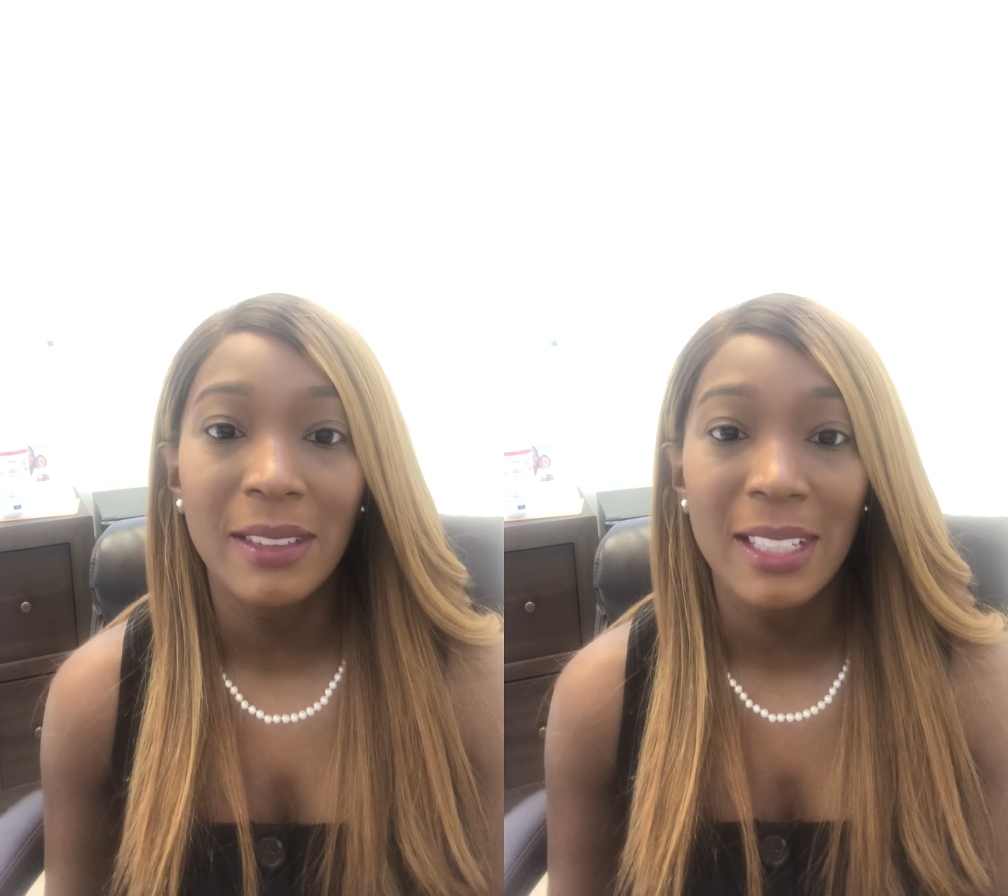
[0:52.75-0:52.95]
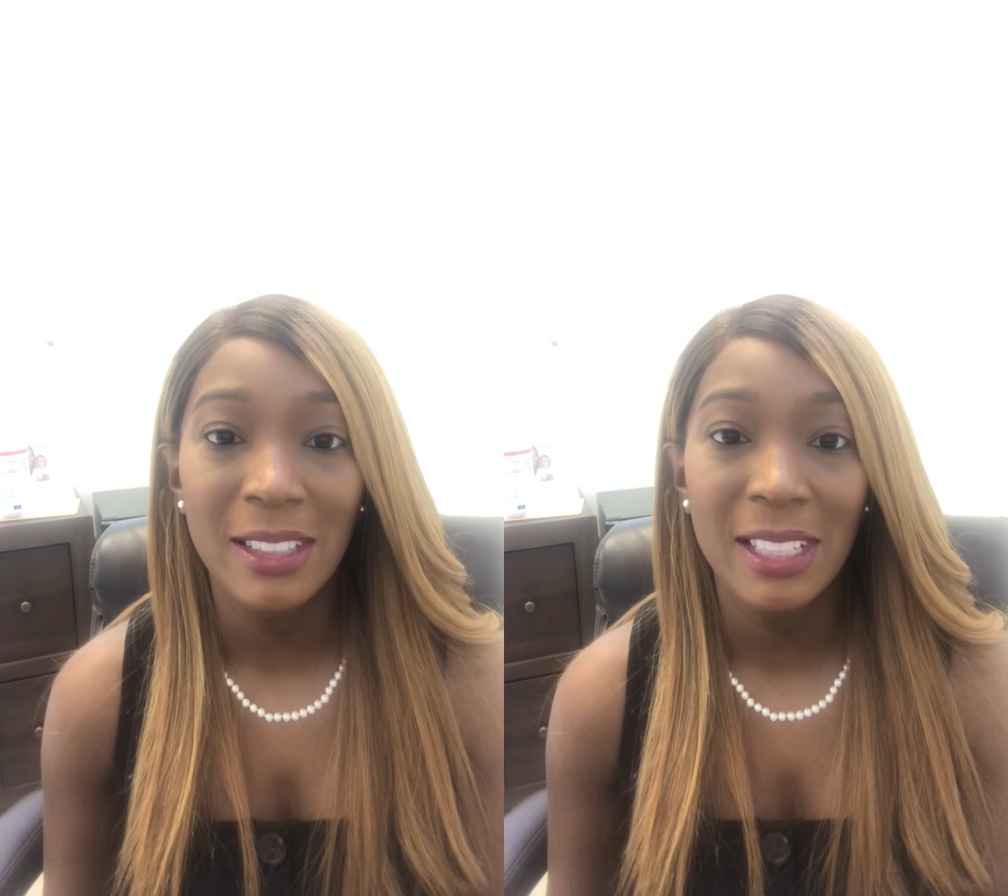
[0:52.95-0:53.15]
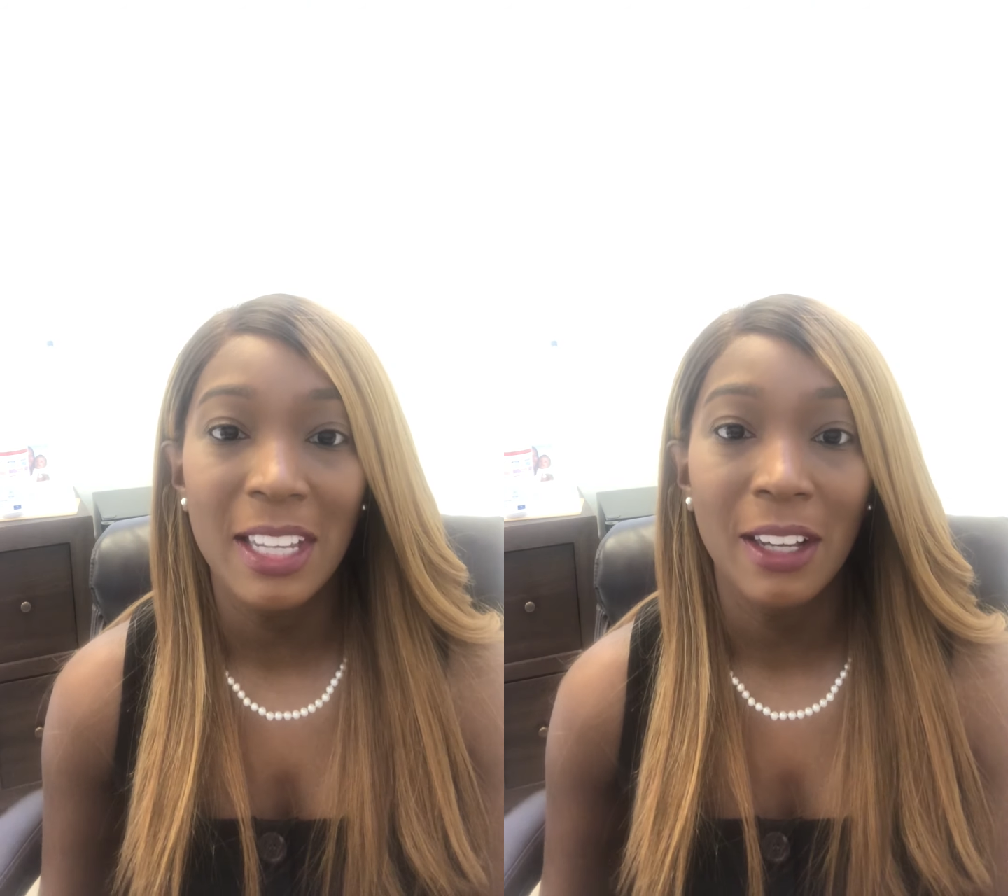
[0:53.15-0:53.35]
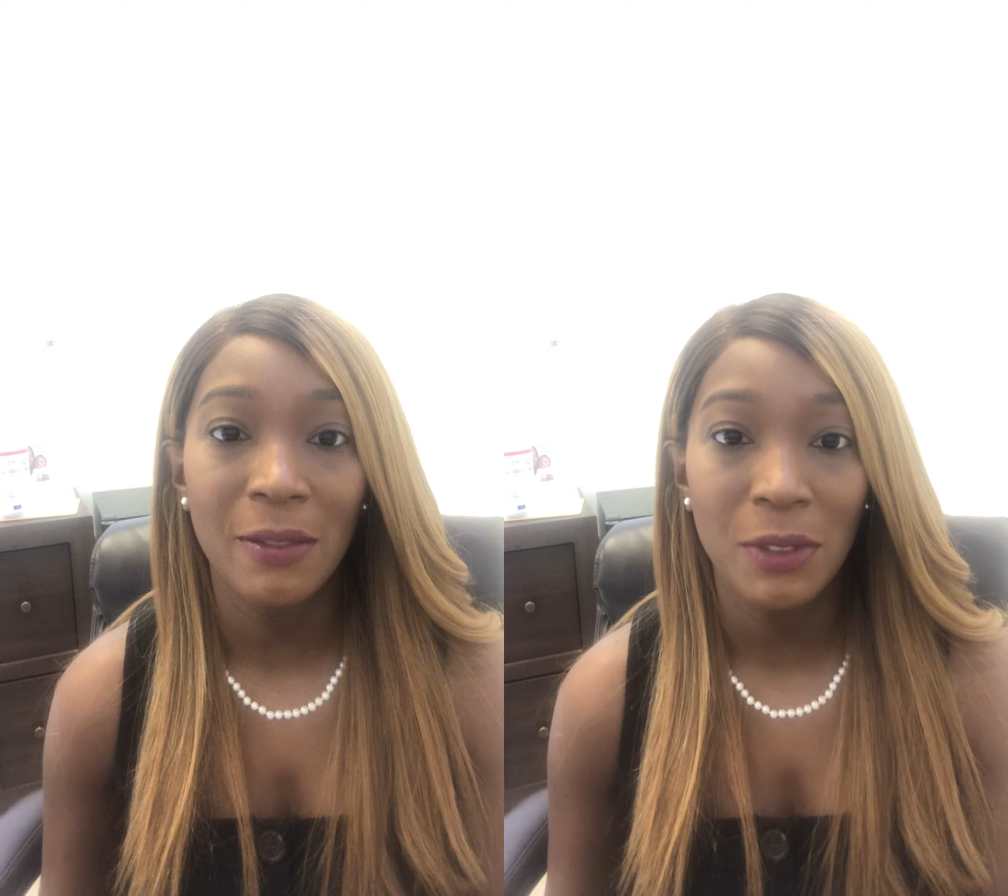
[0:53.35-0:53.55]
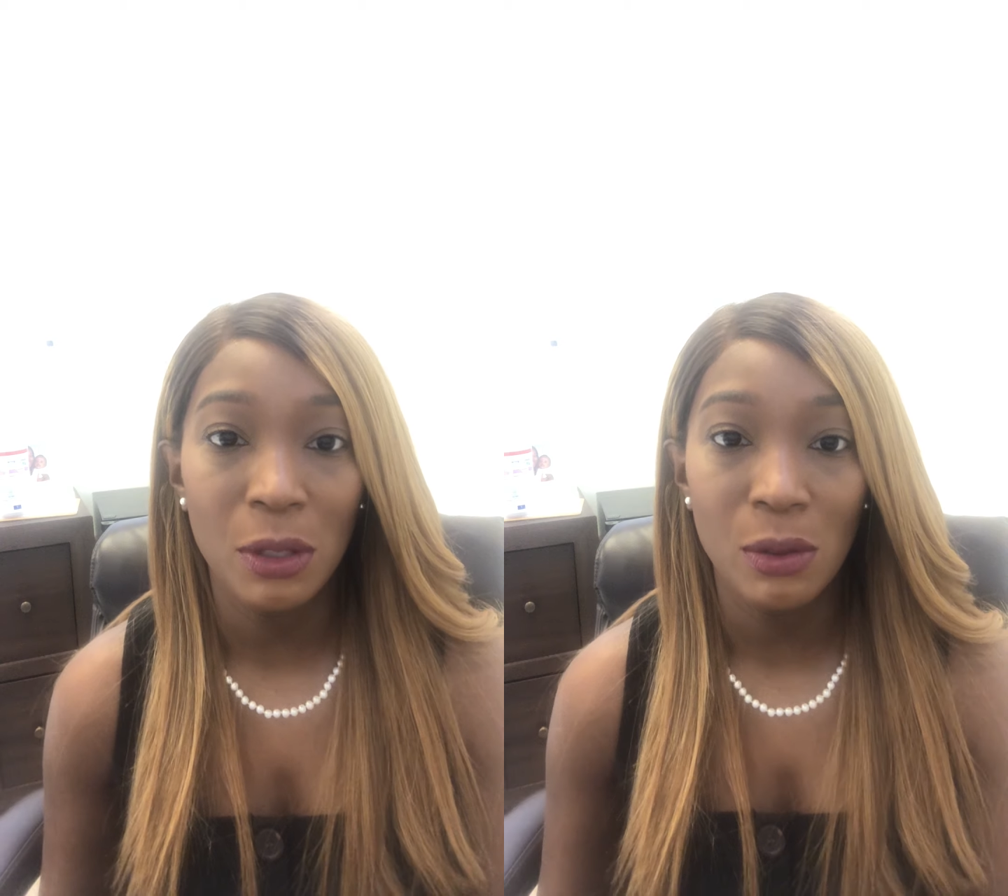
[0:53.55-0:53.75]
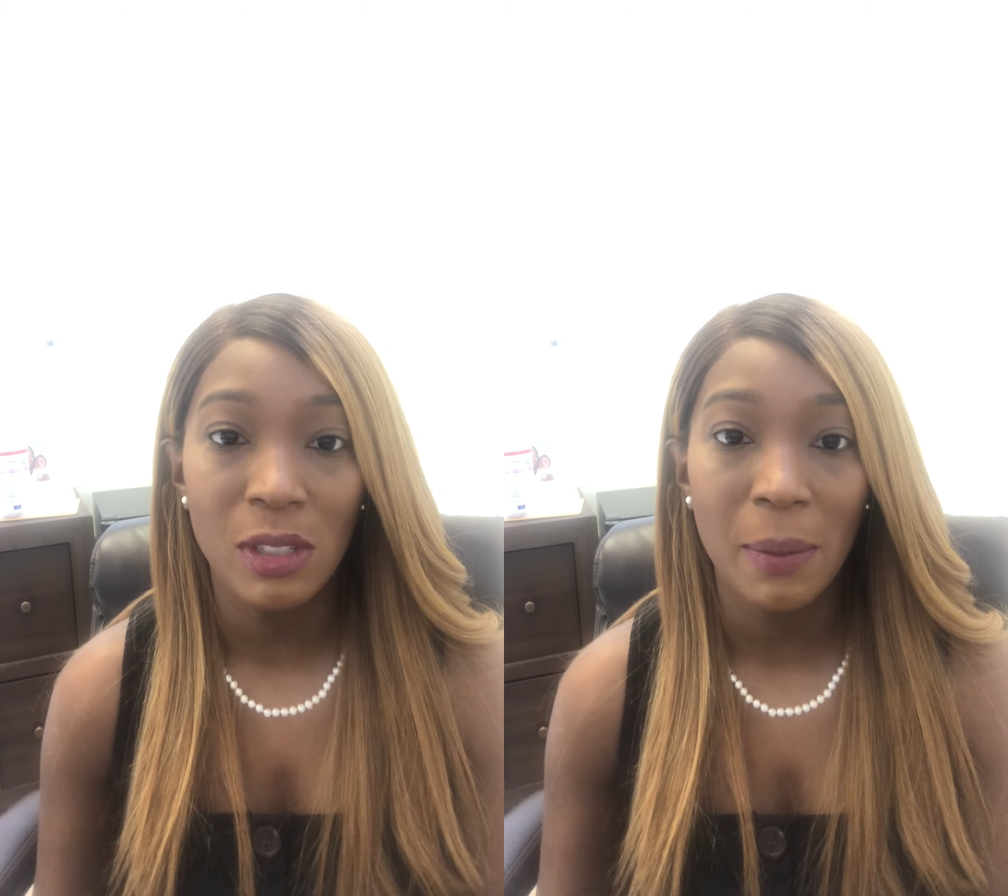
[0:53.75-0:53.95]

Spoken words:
tend to get confused